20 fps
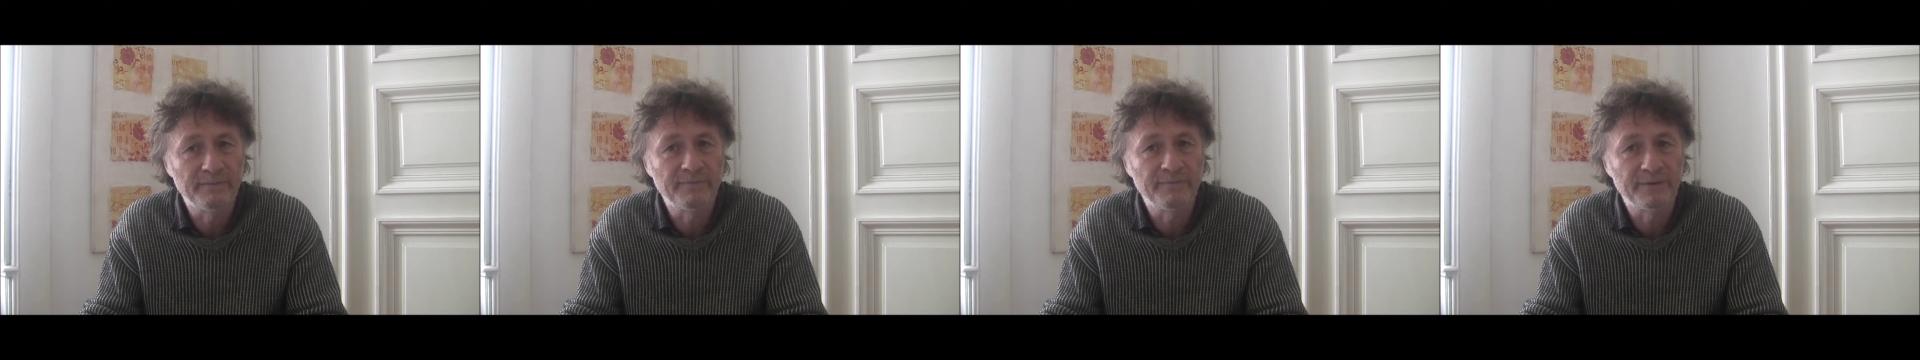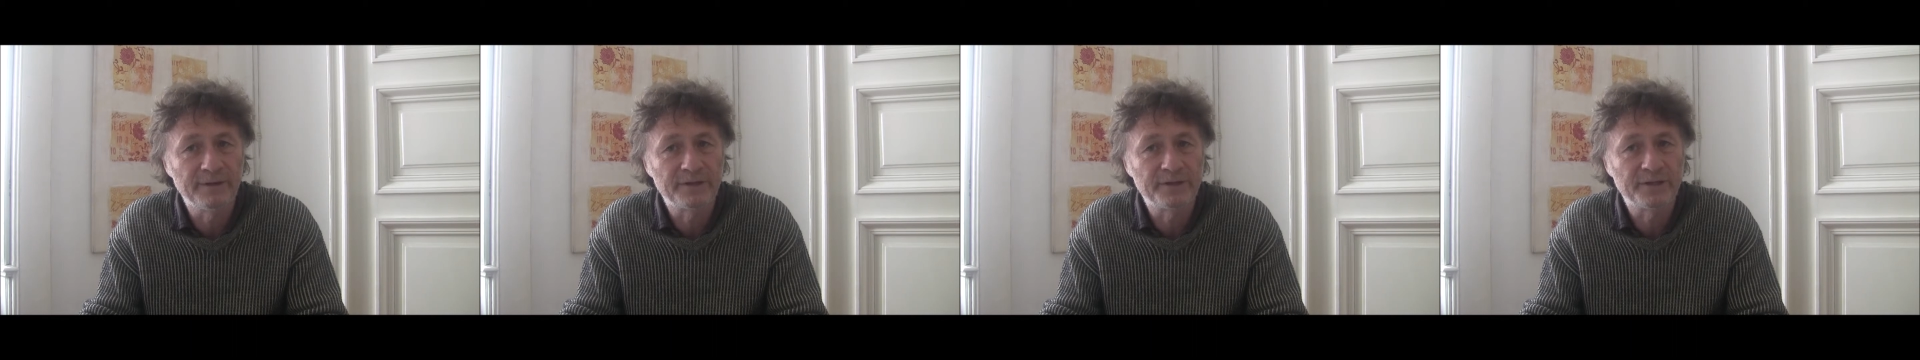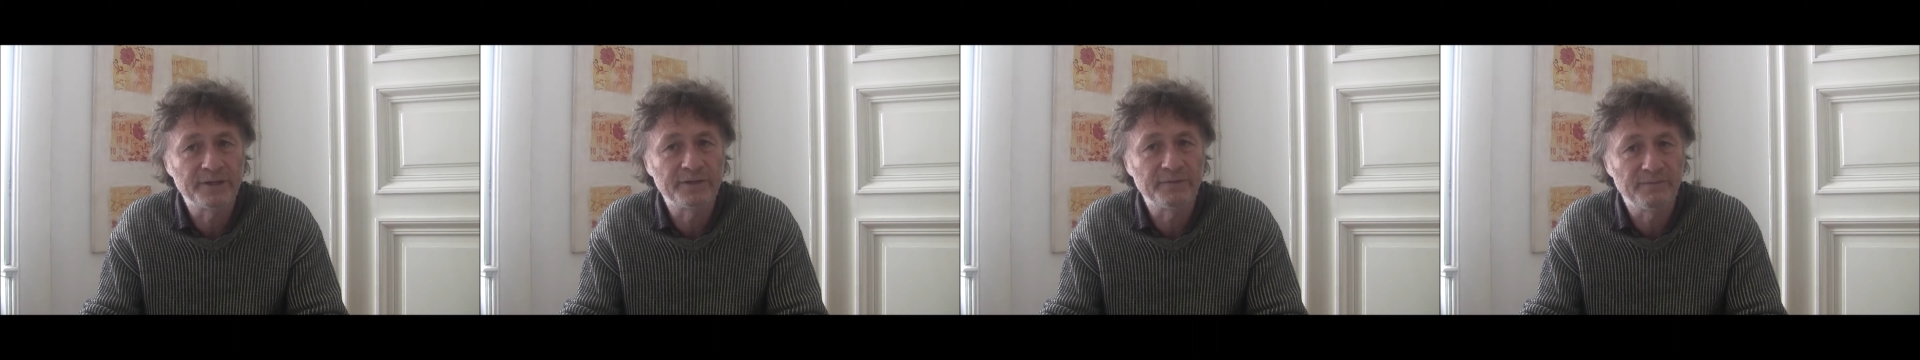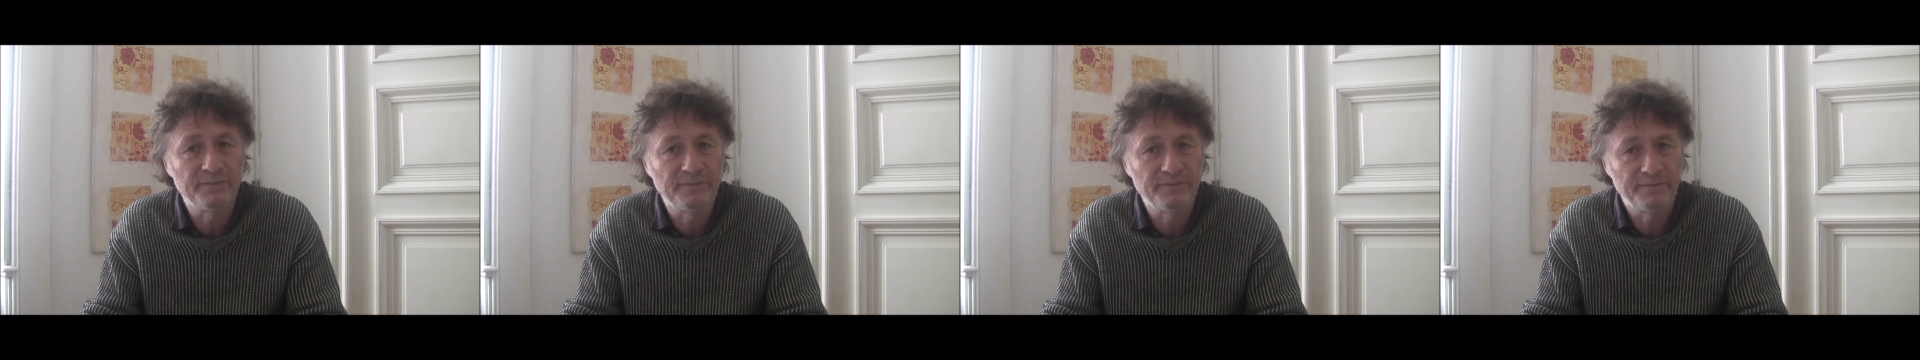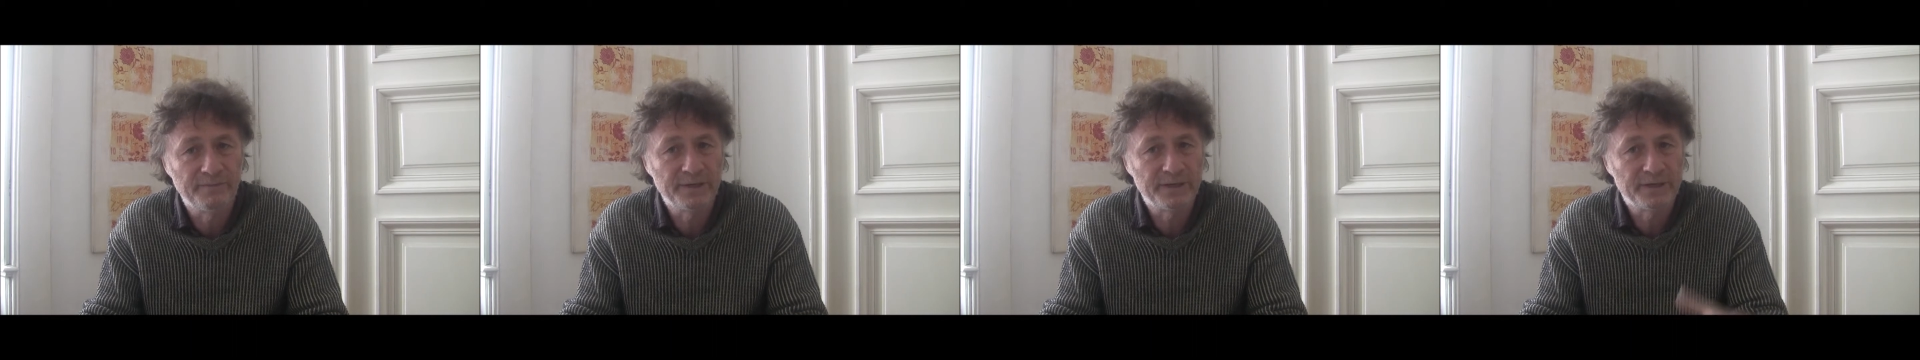
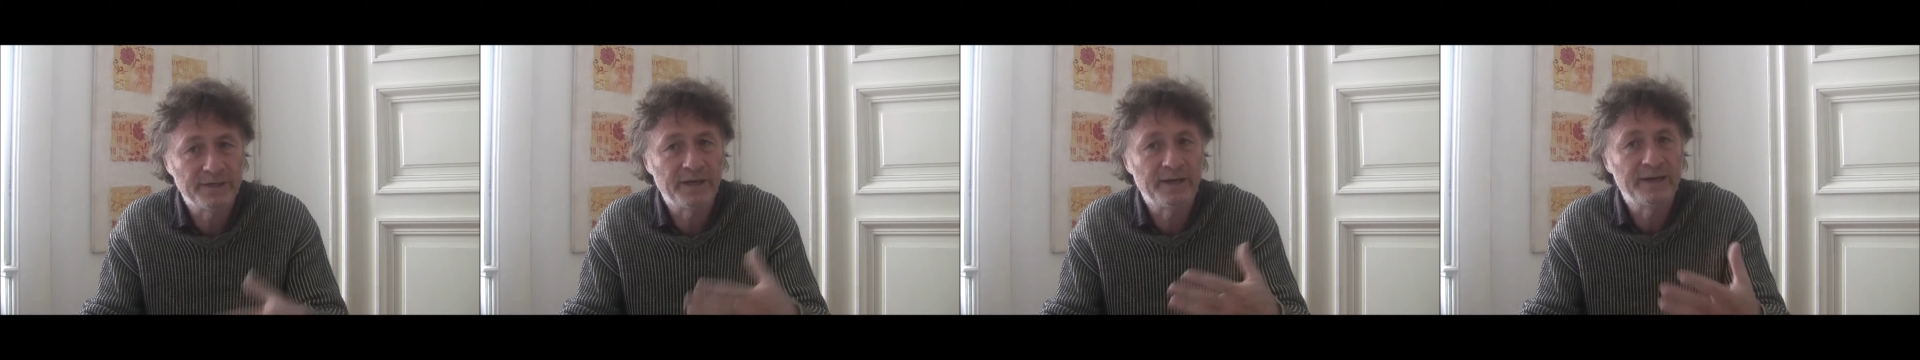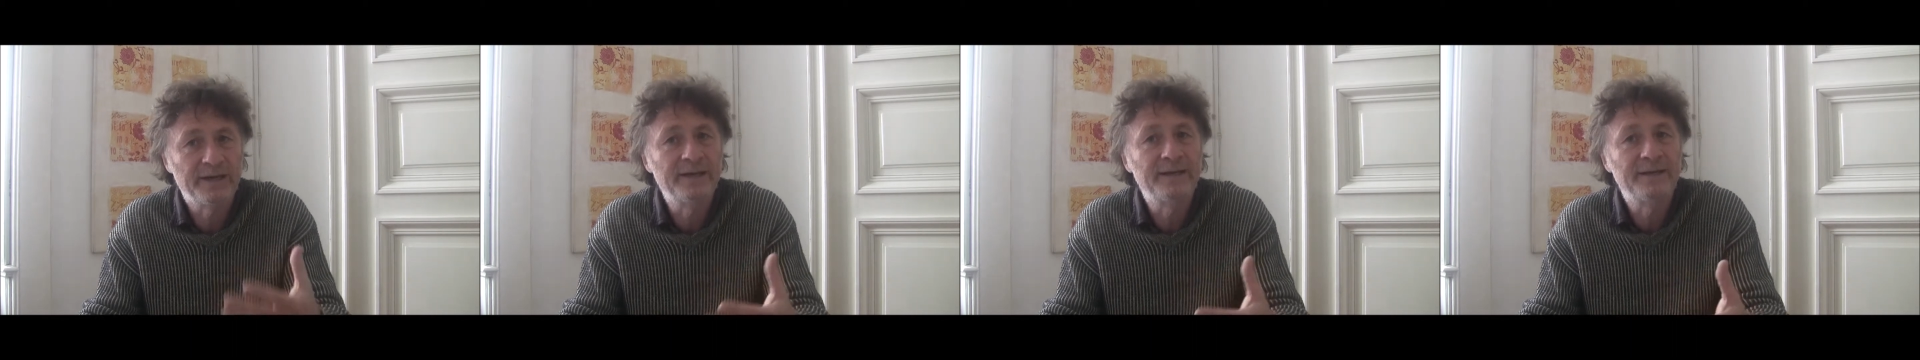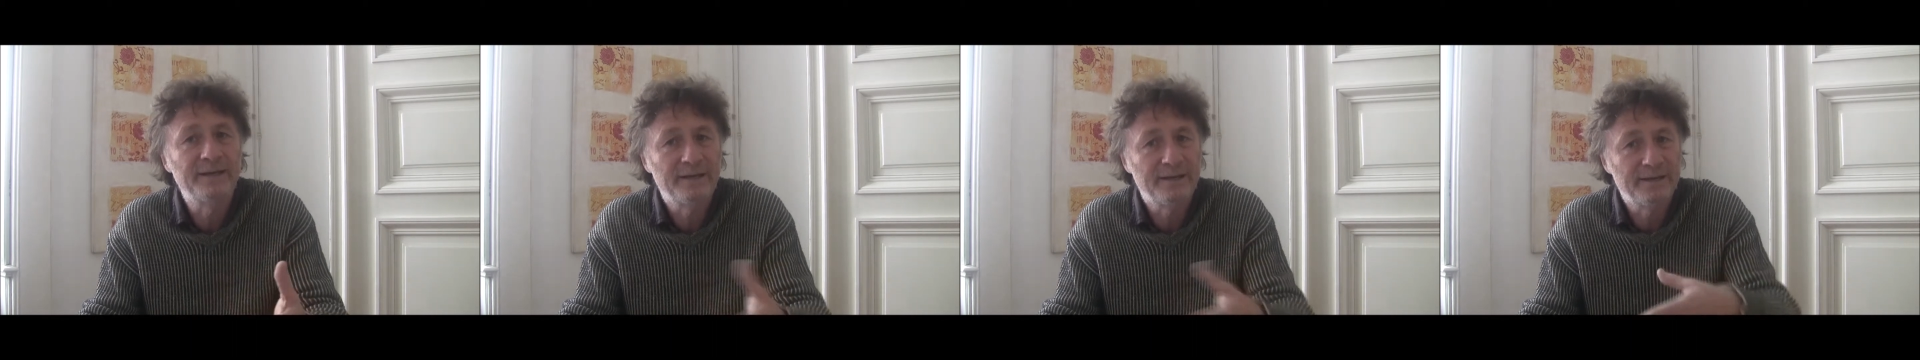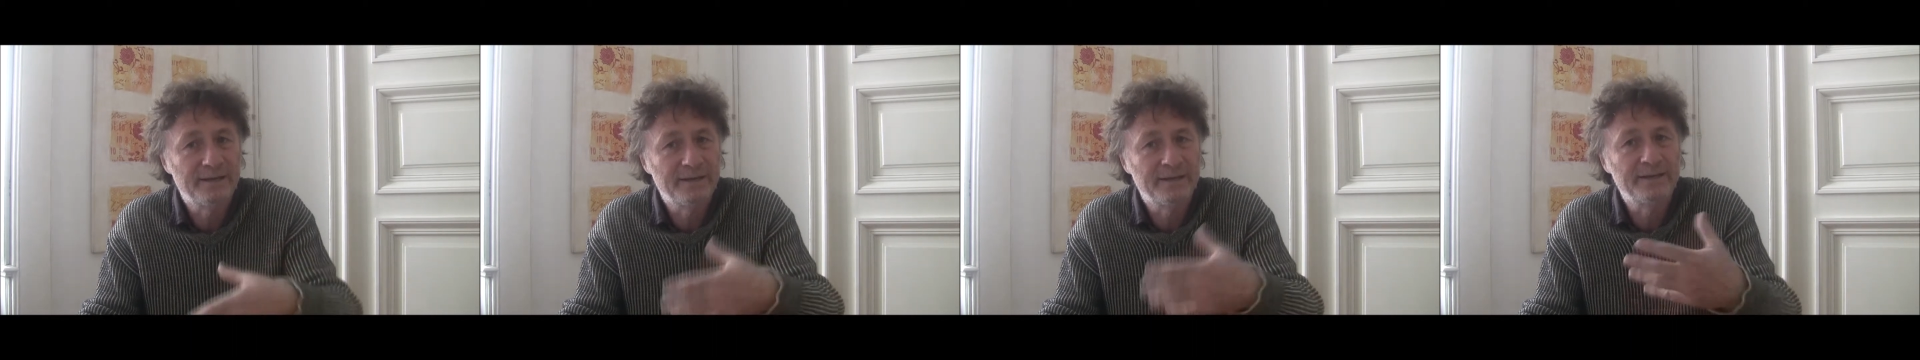which are in